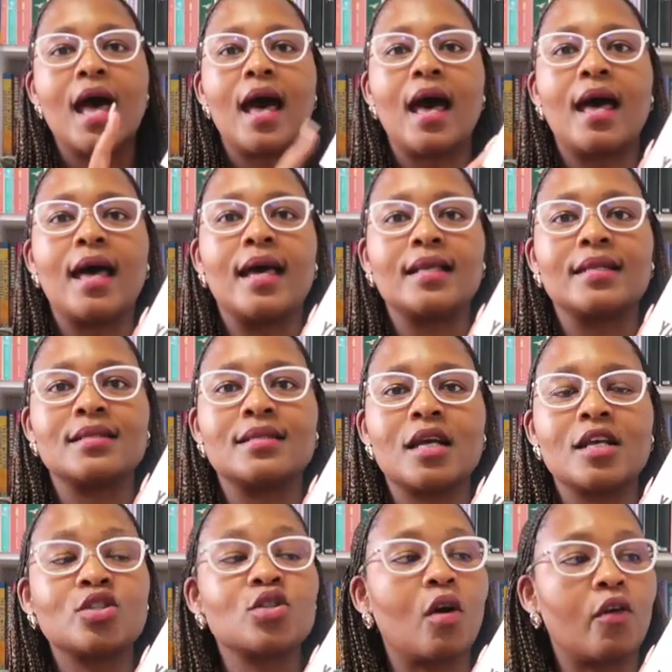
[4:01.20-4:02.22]
And
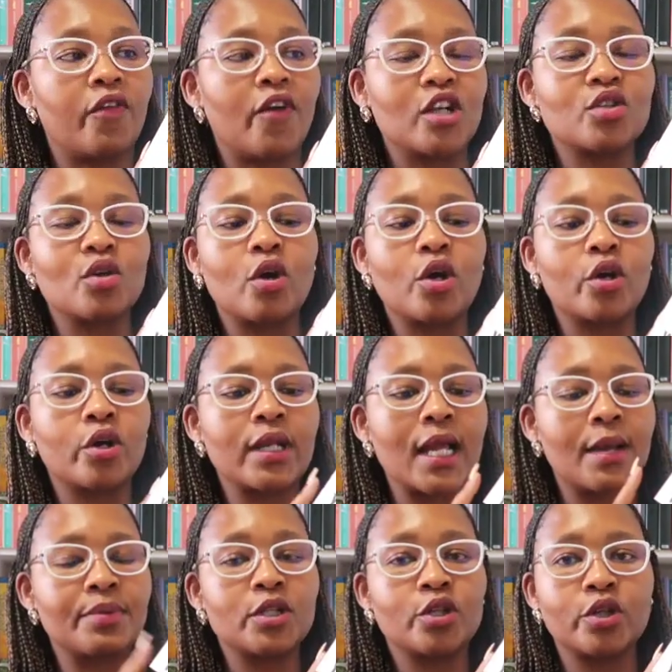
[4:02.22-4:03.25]
so far so good,
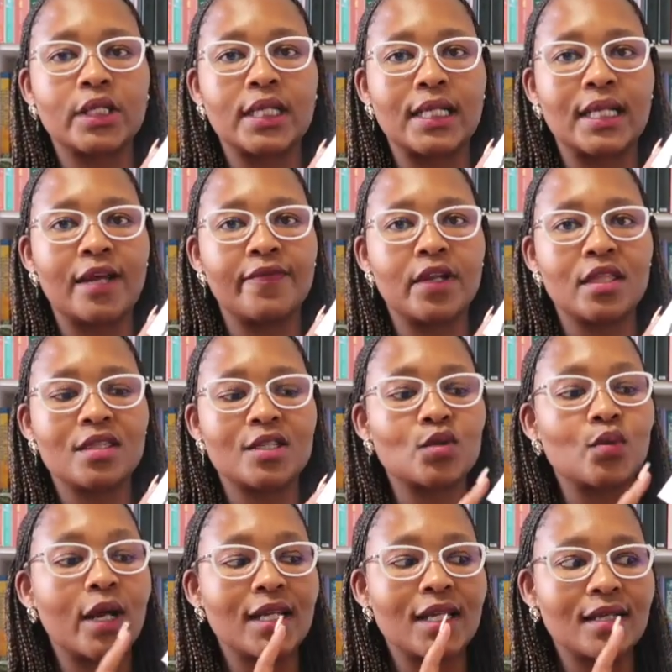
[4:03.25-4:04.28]
absolutely loving
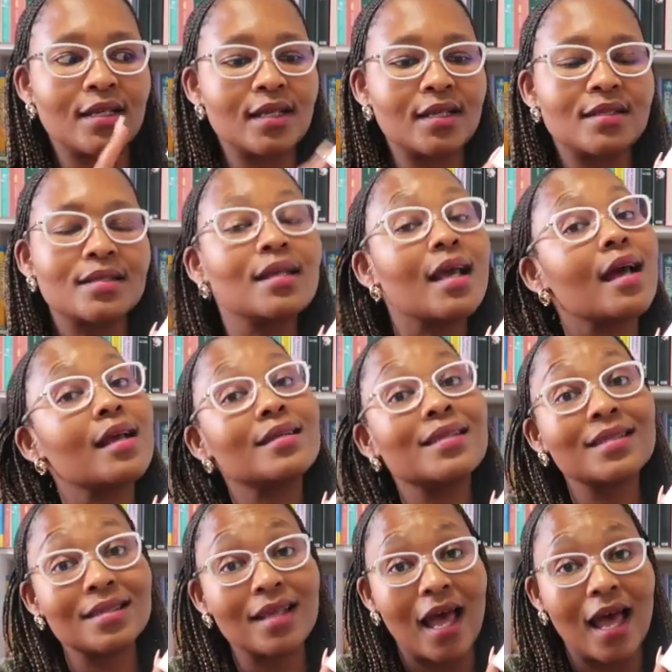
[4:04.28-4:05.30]
this one. It is
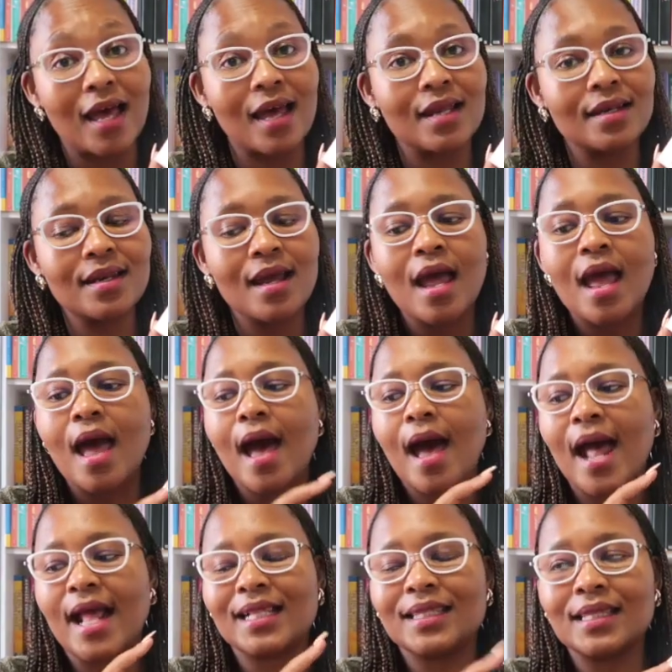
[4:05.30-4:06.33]
sad.
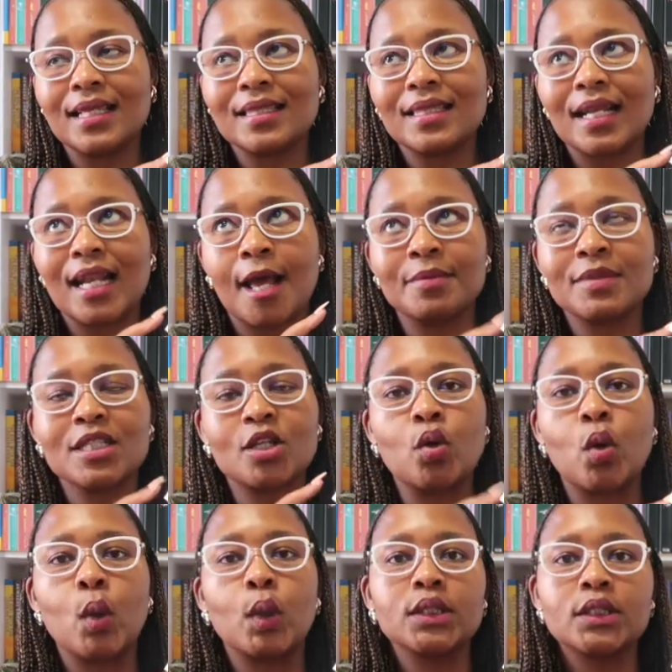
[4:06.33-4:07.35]
I think that I'm
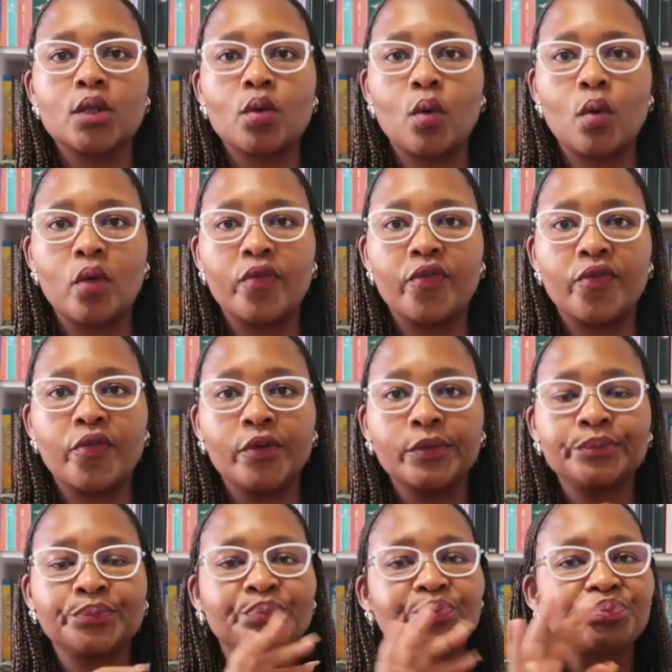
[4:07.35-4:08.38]
still holding off
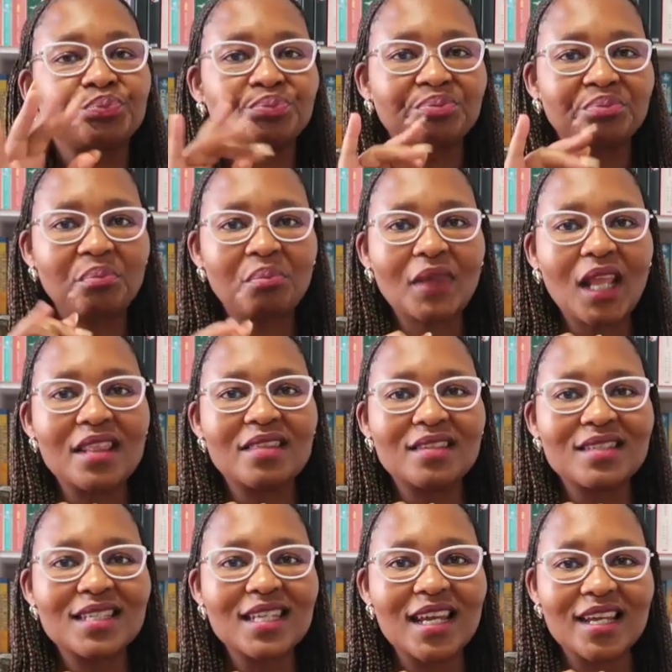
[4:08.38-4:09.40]

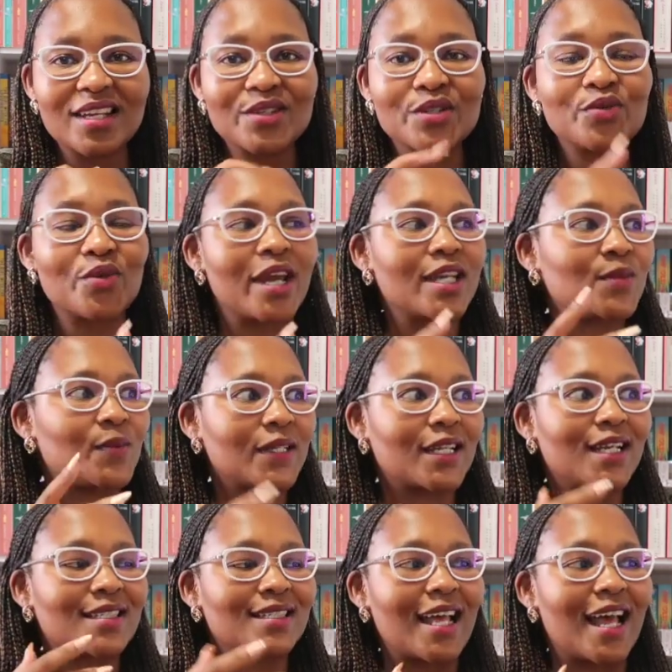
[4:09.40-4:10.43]
the tears, right?
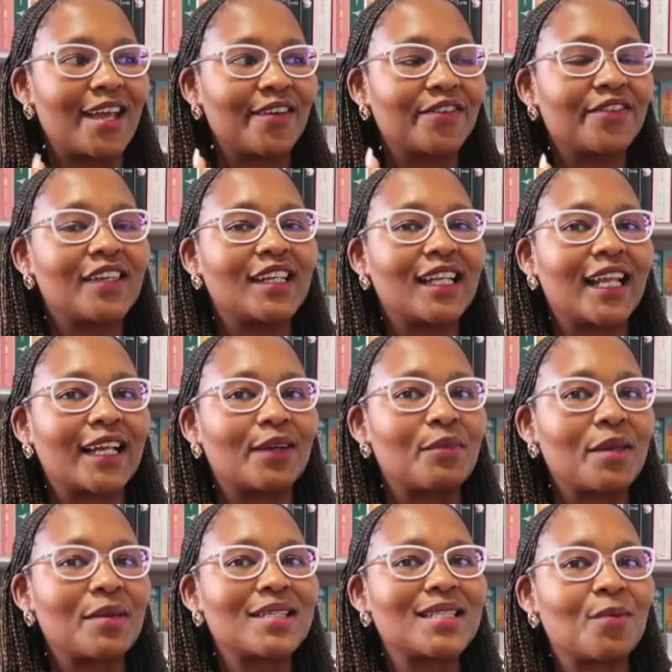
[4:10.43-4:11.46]
Because I feel like
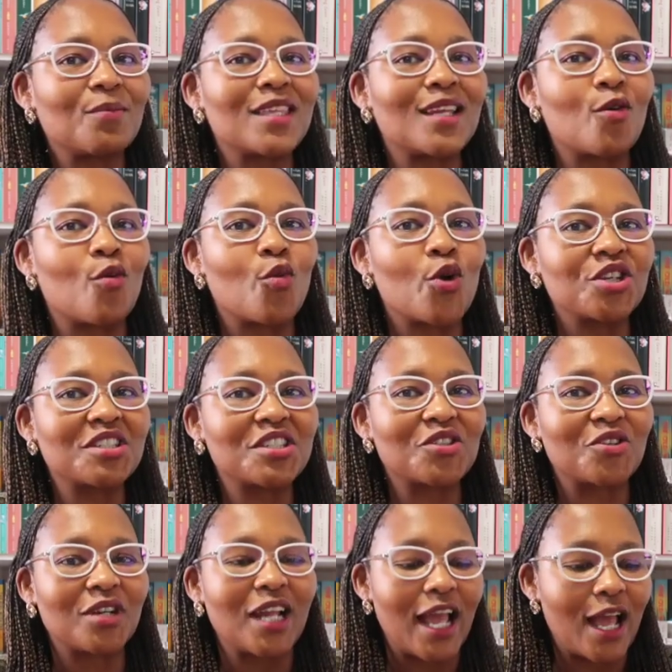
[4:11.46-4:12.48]
maybe something worse is
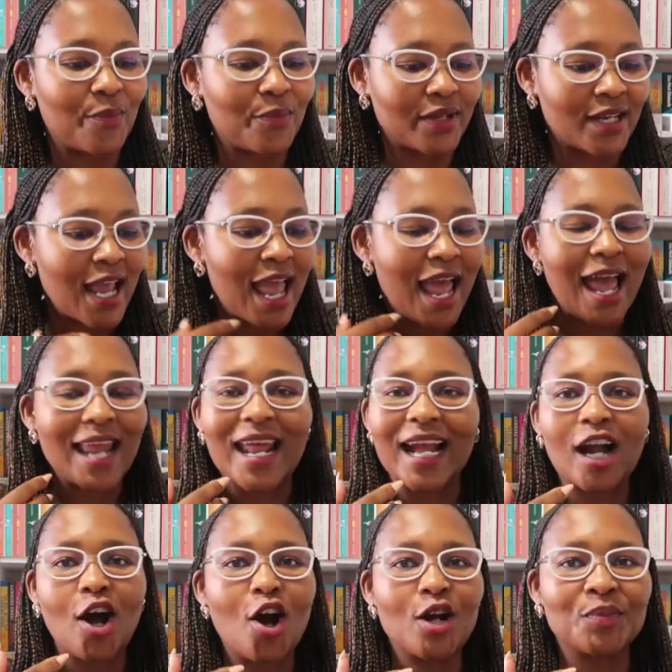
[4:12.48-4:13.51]
gonna happen and
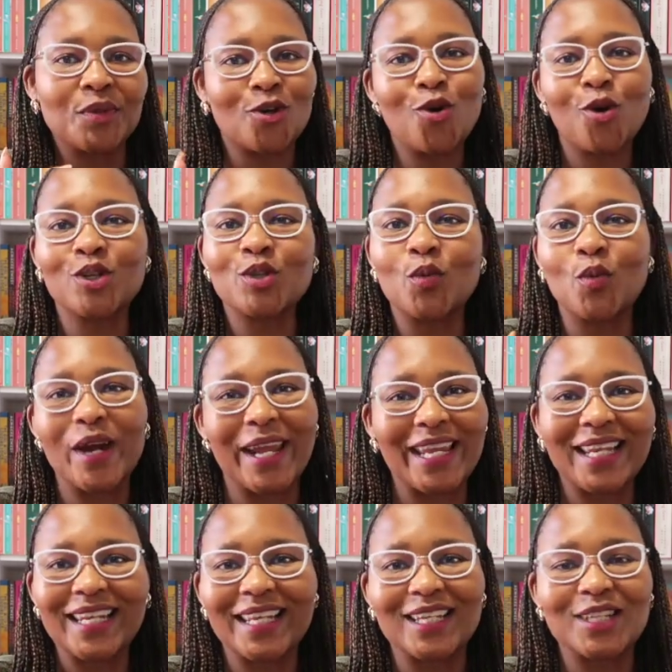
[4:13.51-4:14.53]
I can't be caught
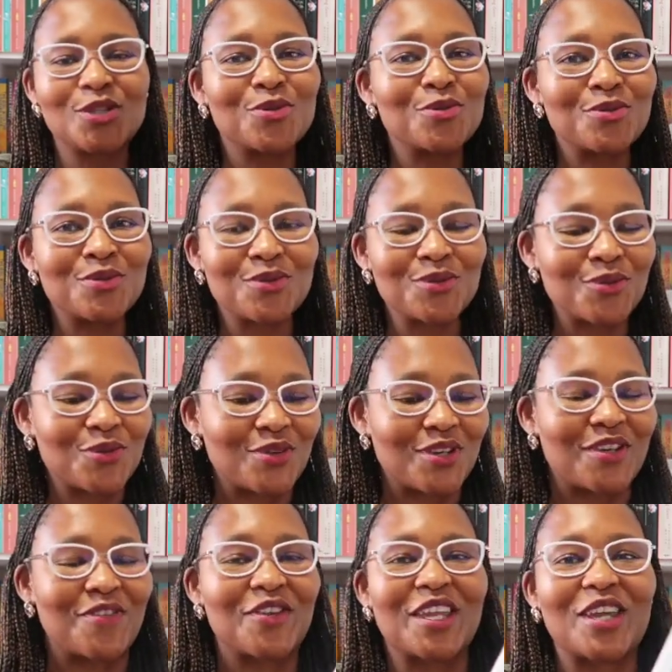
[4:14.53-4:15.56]
wailing too soon,
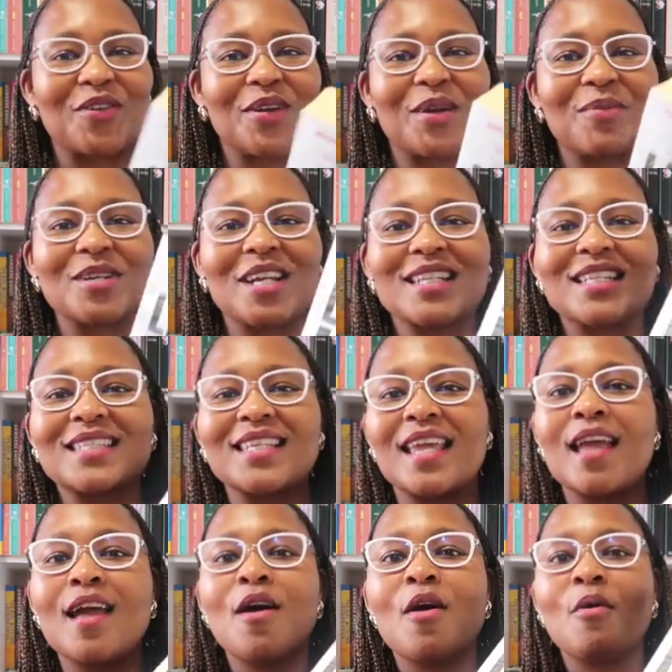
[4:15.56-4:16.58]
if you get what I'm trying to
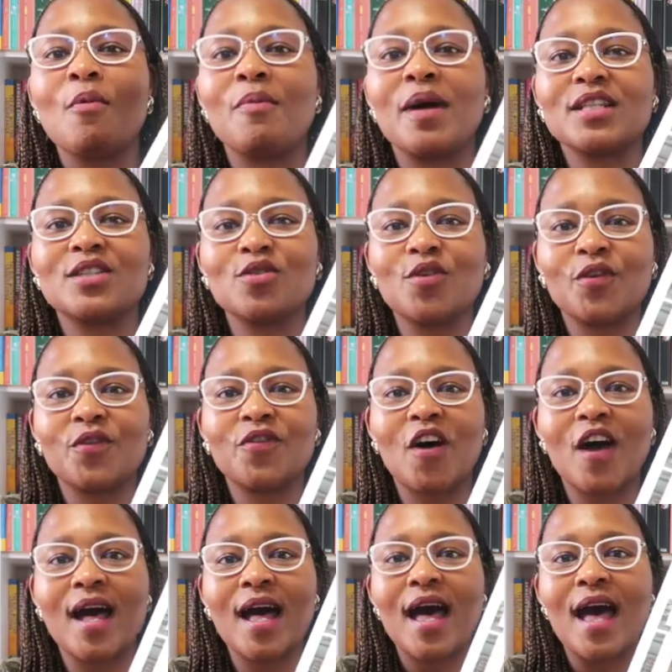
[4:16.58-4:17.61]
say. But so
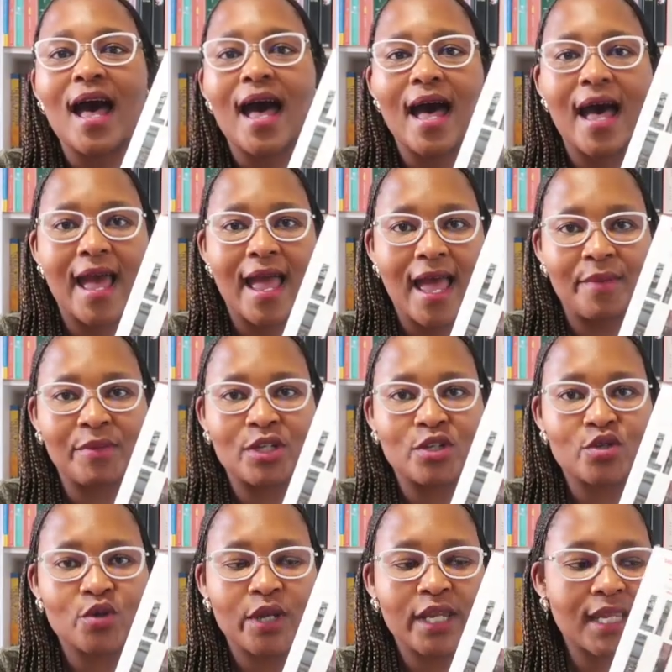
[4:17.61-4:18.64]
far I am
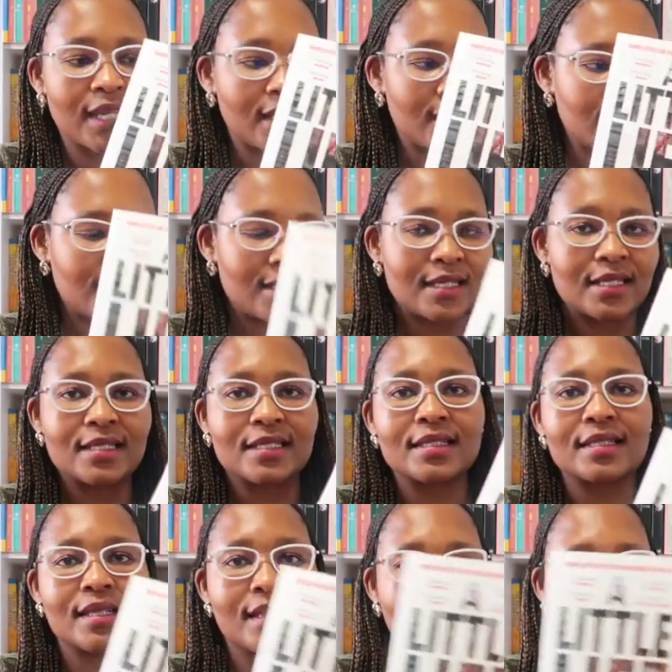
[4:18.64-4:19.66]
enjoying it. It is,
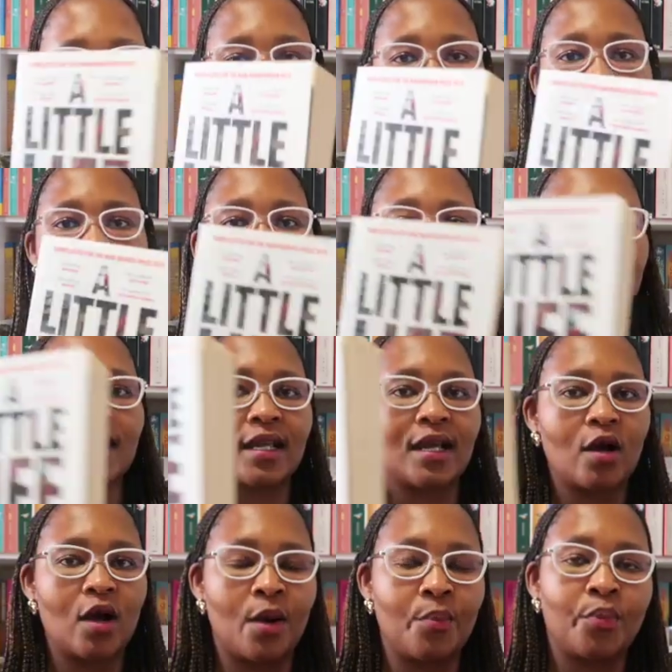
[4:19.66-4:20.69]
like I'm
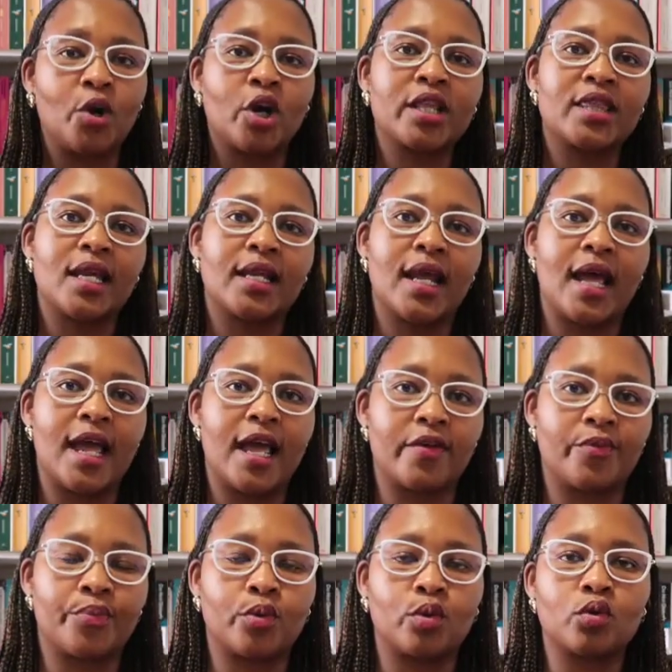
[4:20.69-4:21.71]
saying, a book that I
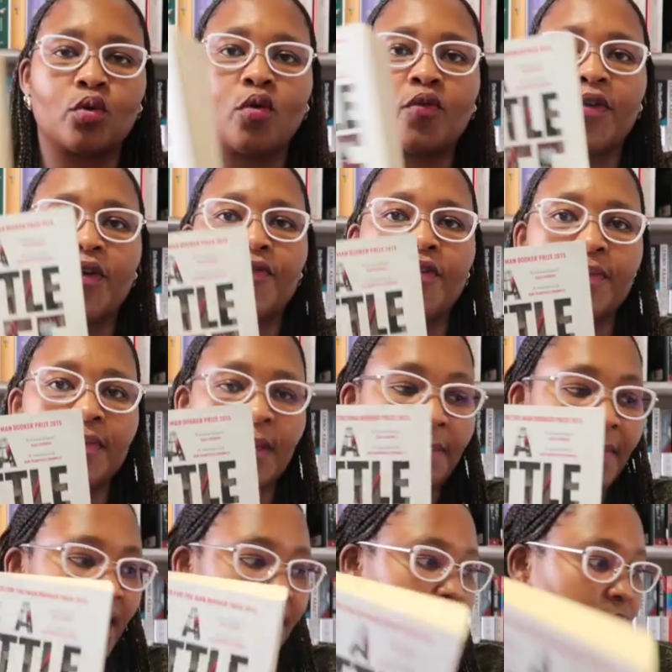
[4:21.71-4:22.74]
have brought over from the
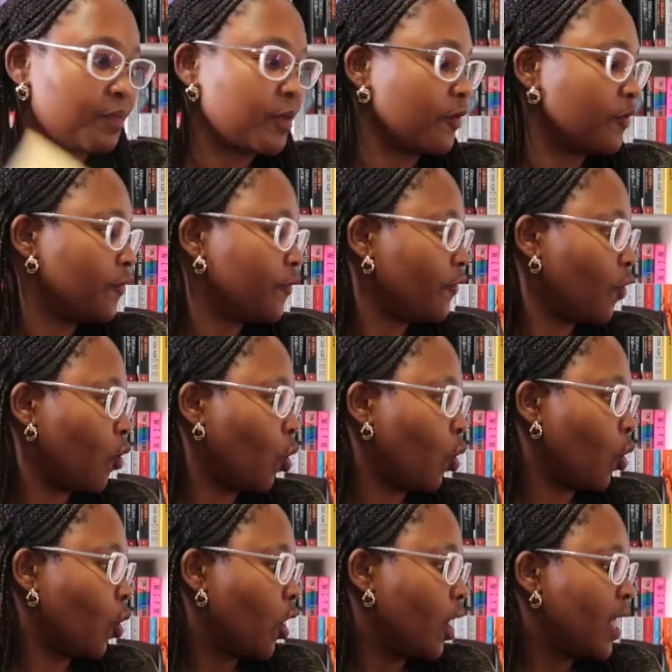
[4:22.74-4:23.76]
month
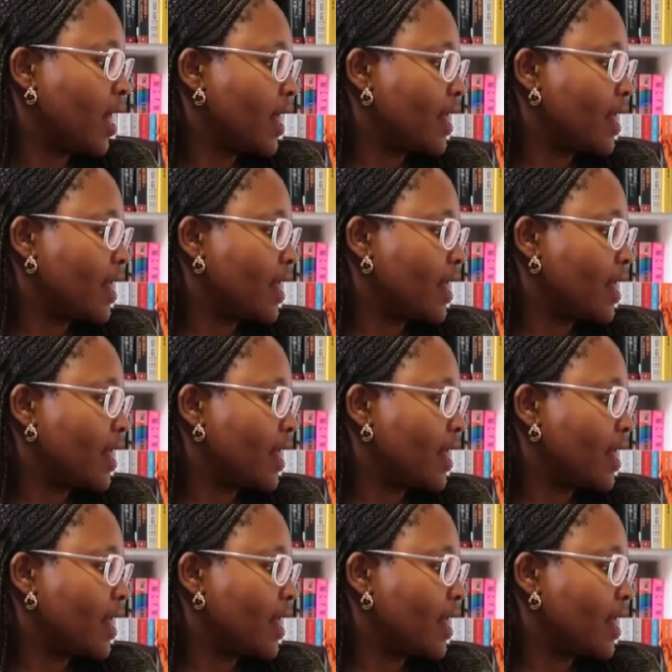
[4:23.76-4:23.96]
before.